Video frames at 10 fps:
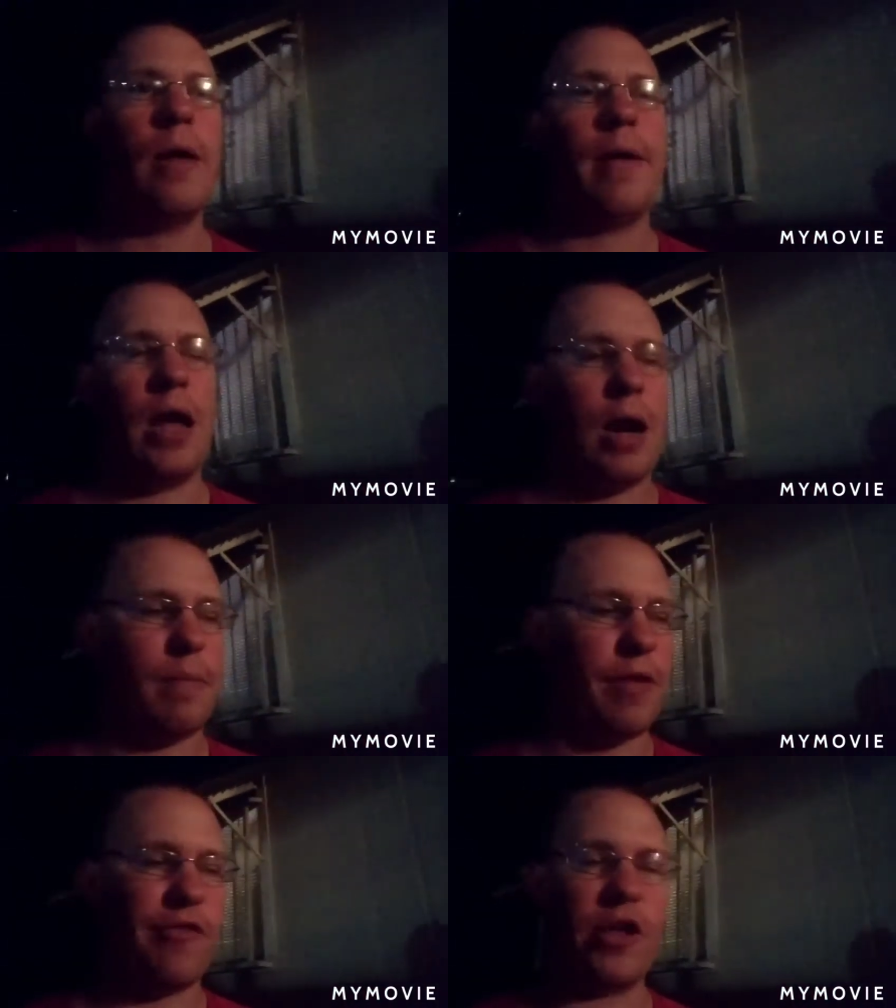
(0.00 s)
and I'm
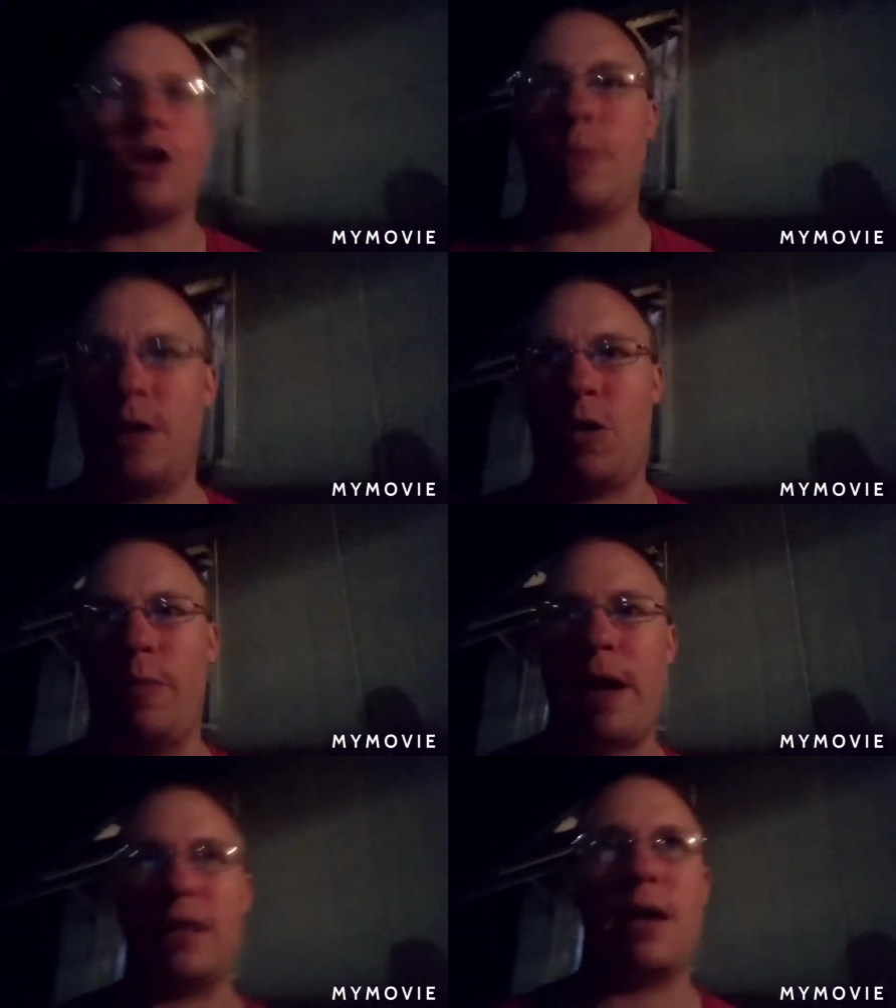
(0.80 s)
definitely going to be going
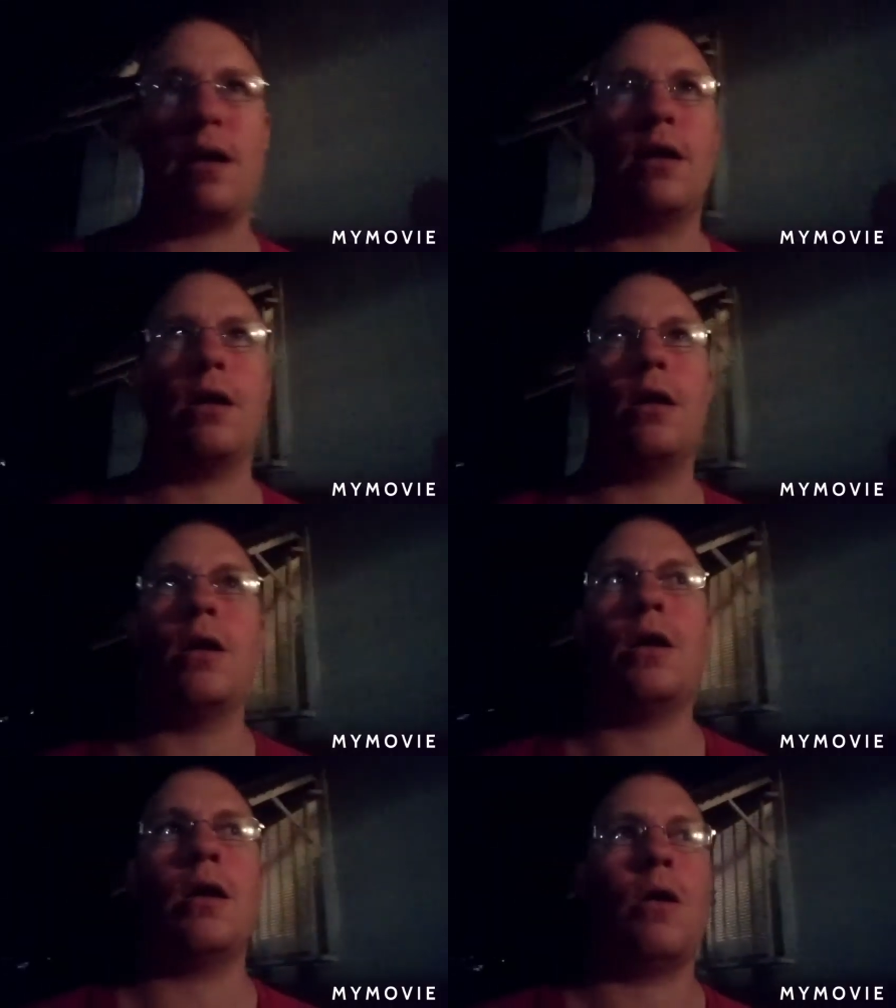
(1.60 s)
back there
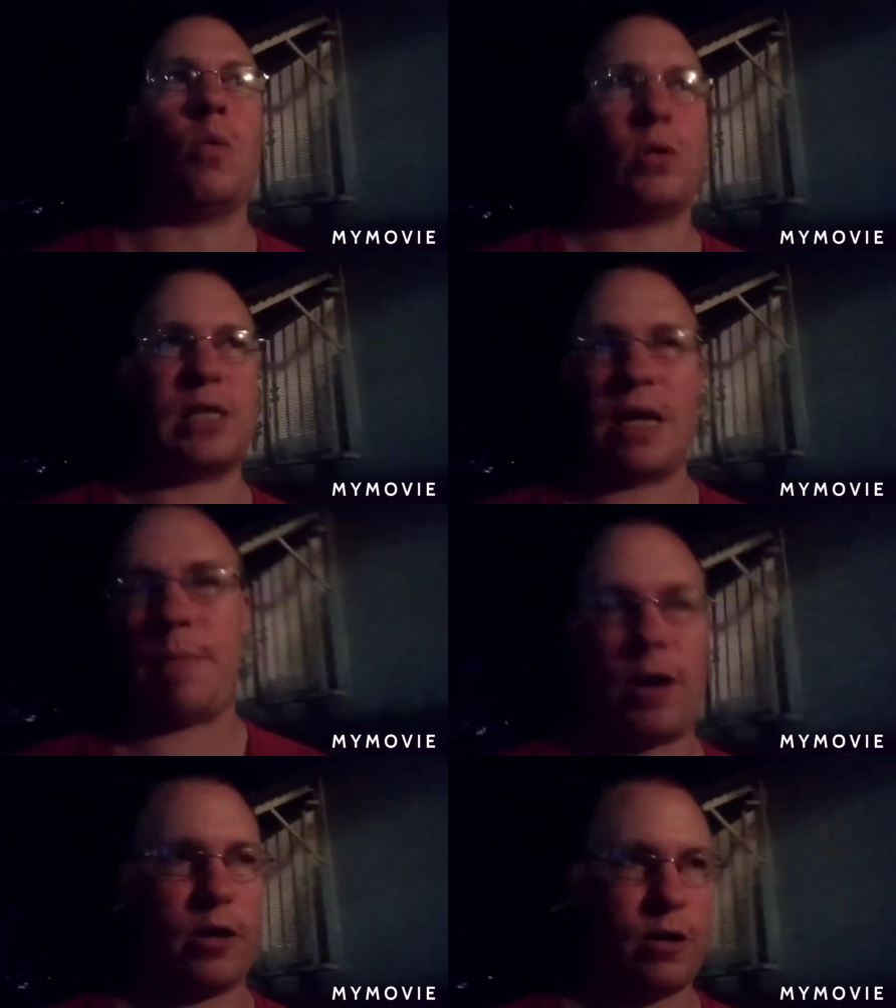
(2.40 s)
once I get
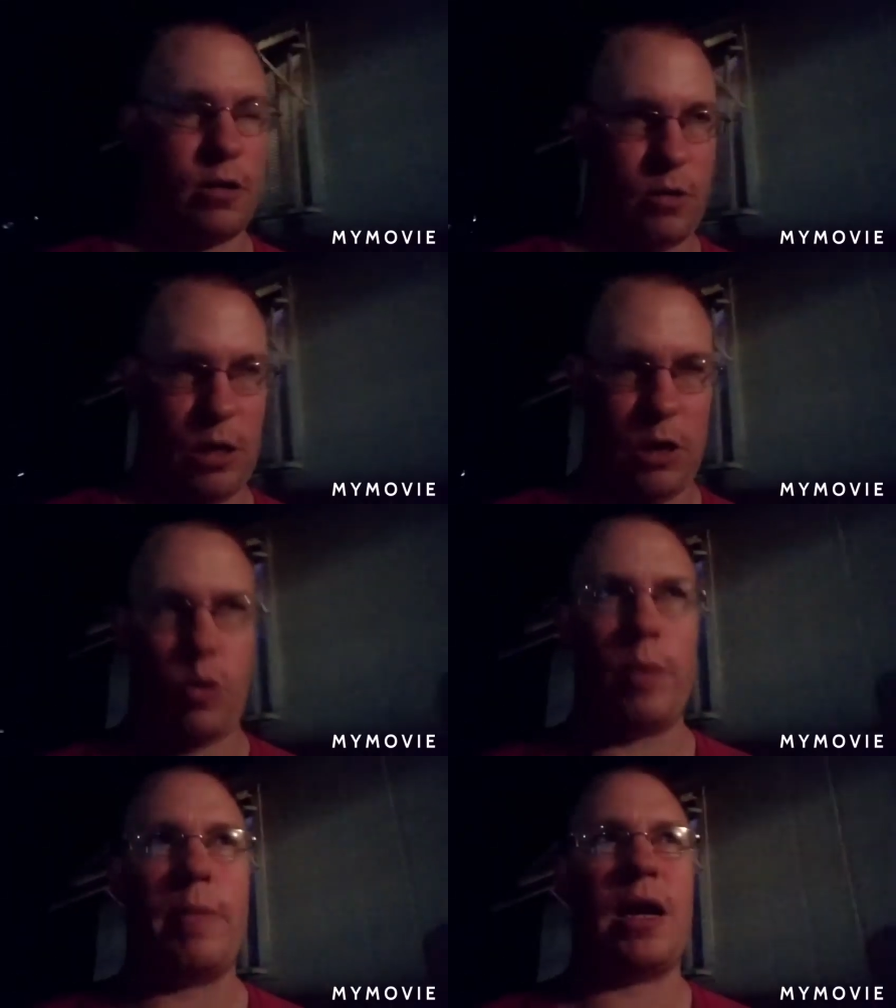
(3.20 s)
better
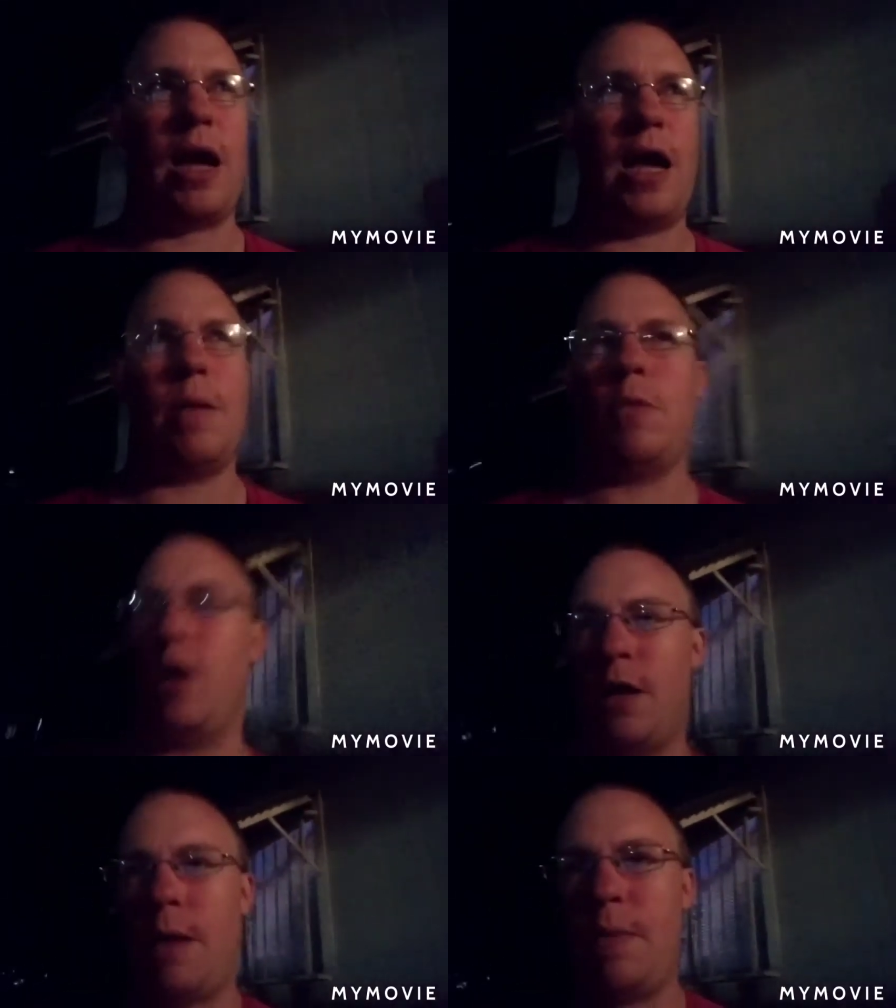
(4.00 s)
equipment. I am
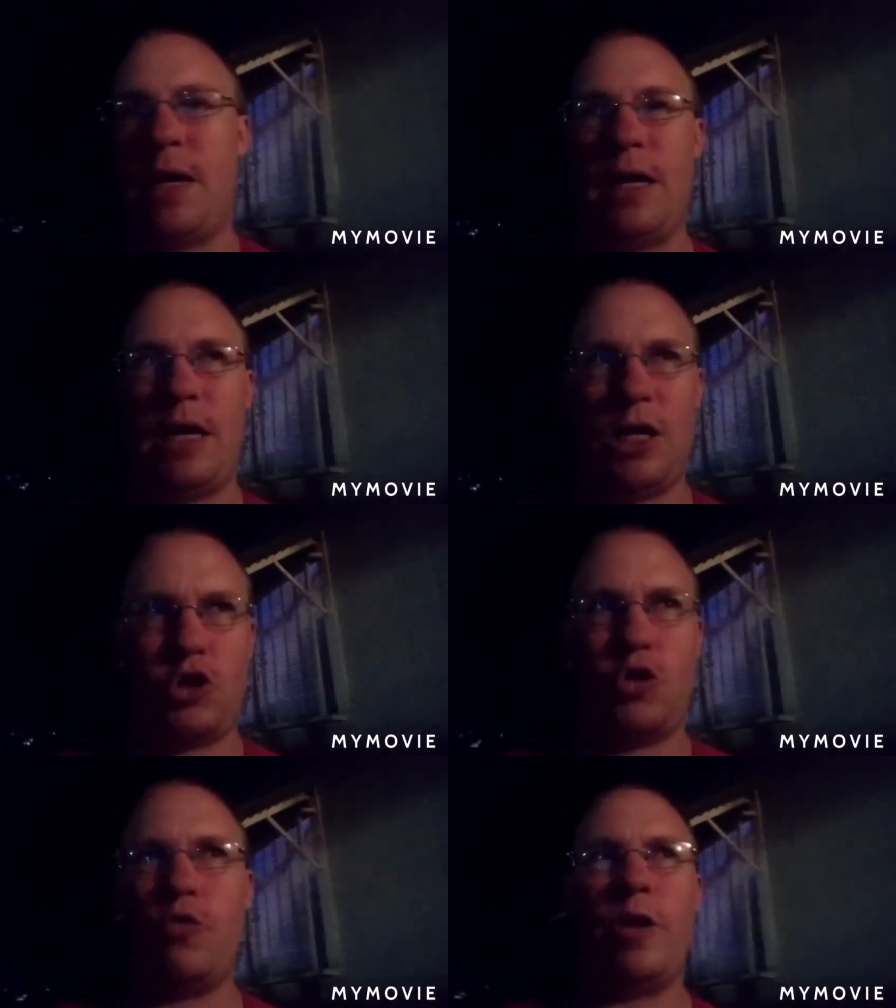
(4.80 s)
going to get me an
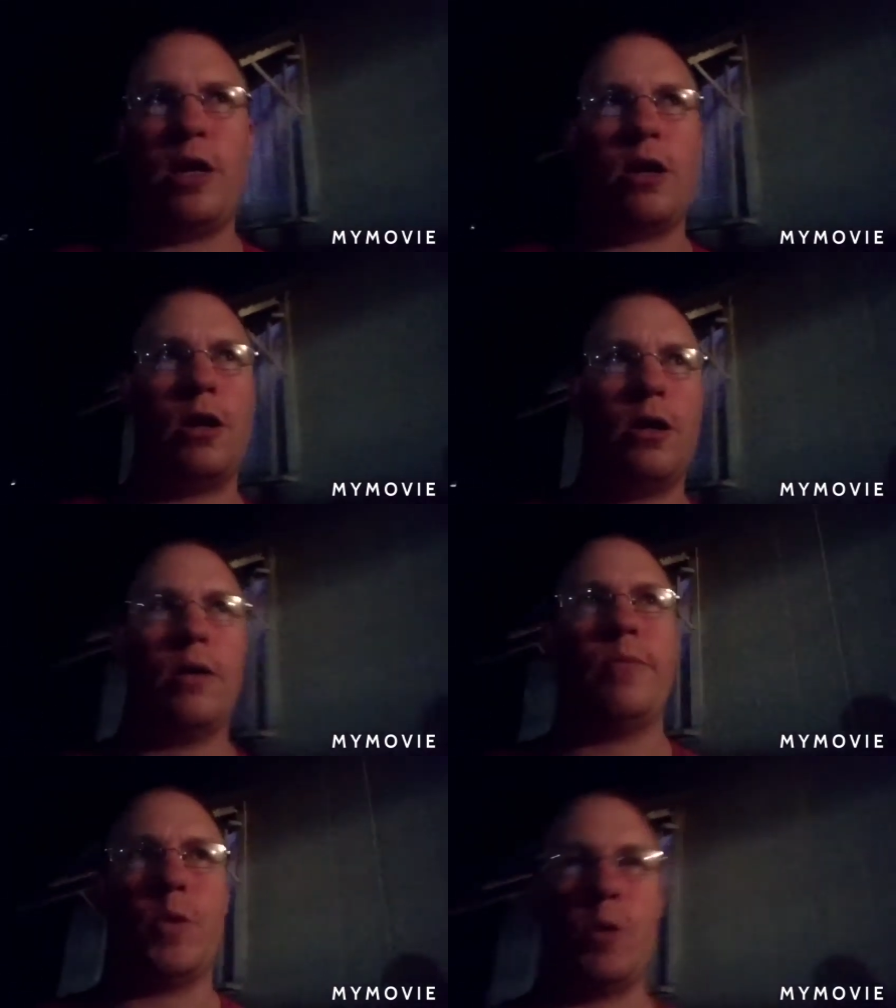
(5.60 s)
E2 reader,
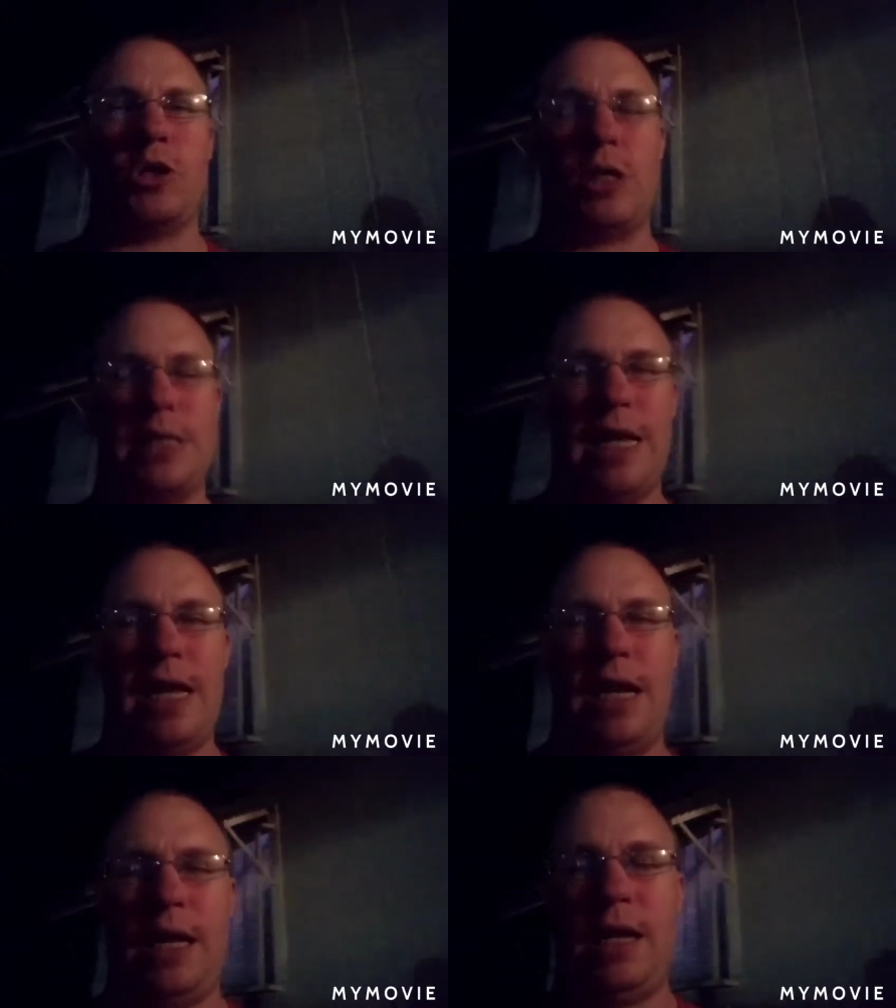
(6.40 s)
which is
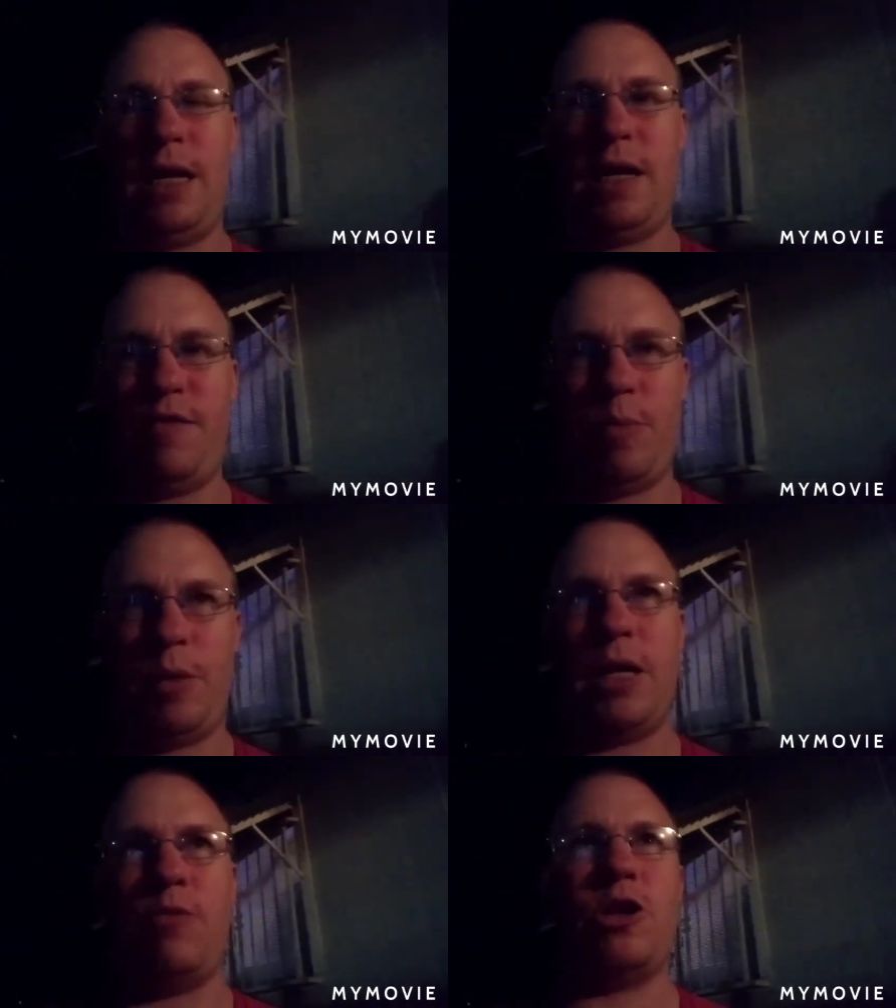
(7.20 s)
a
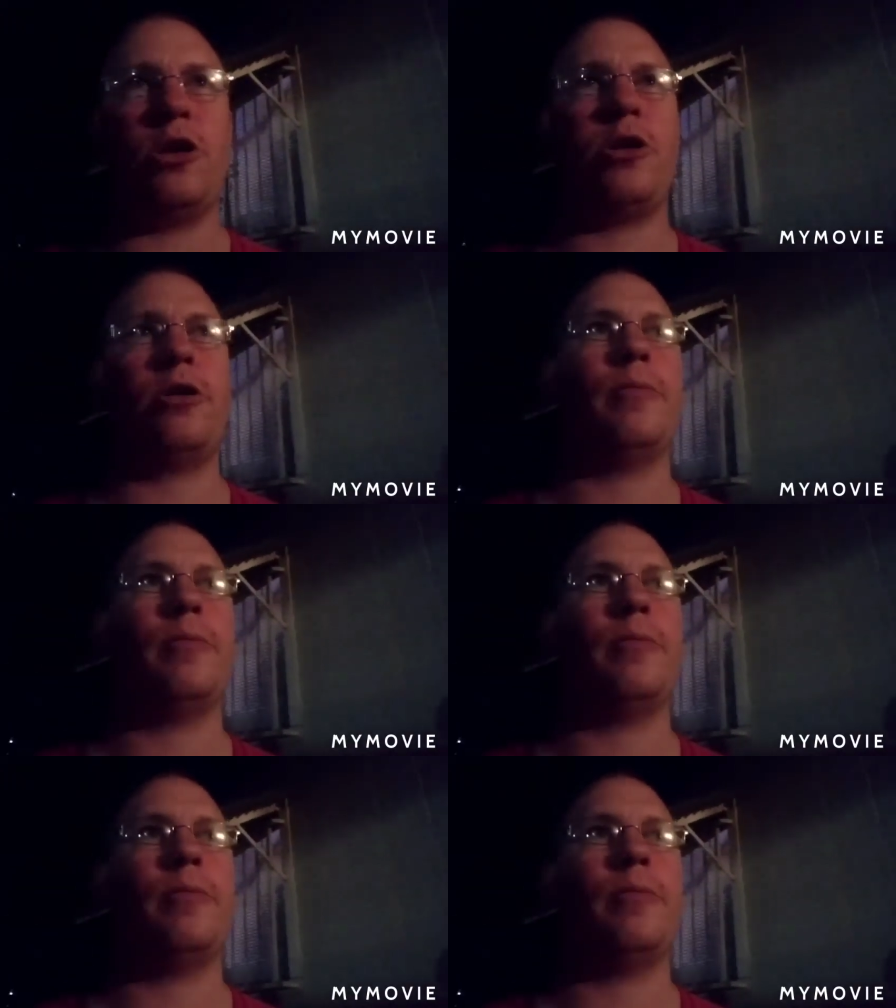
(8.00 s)
EVP reader,